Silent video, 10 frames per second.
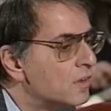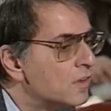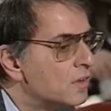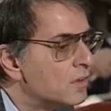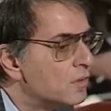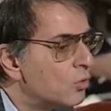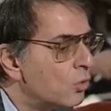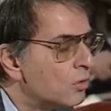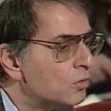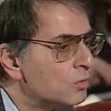uh,
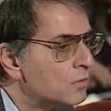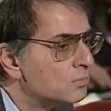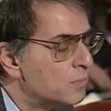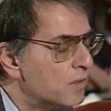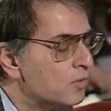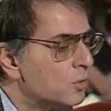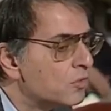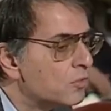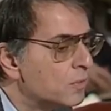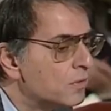all of uh, many of
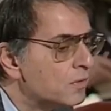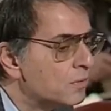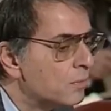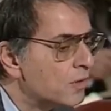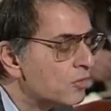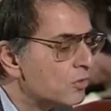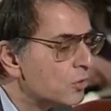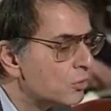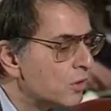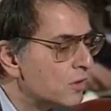which have been mentioned
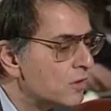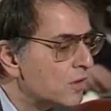already,